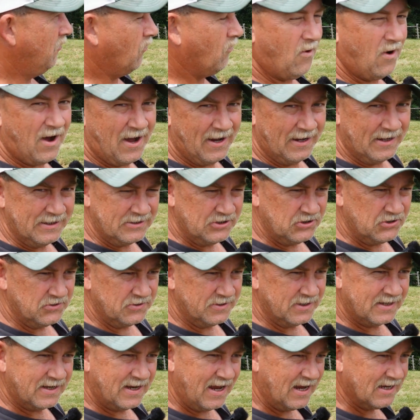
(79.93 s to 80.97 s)
Why ain't you
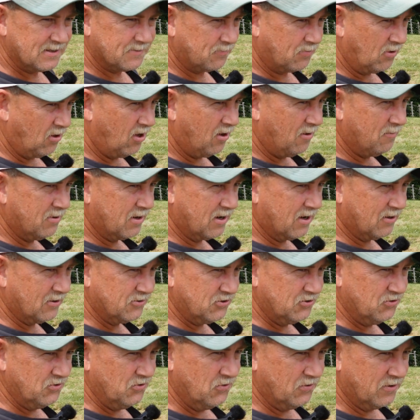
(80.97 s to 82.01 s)
in the test plot? Because
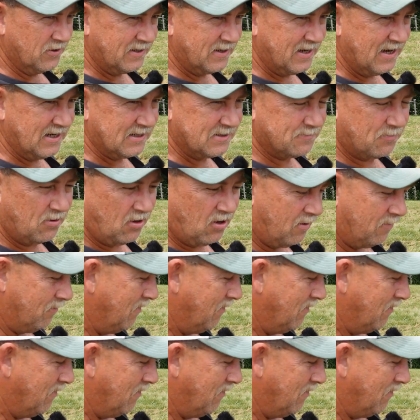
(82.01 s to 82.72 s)
you're doing a test plot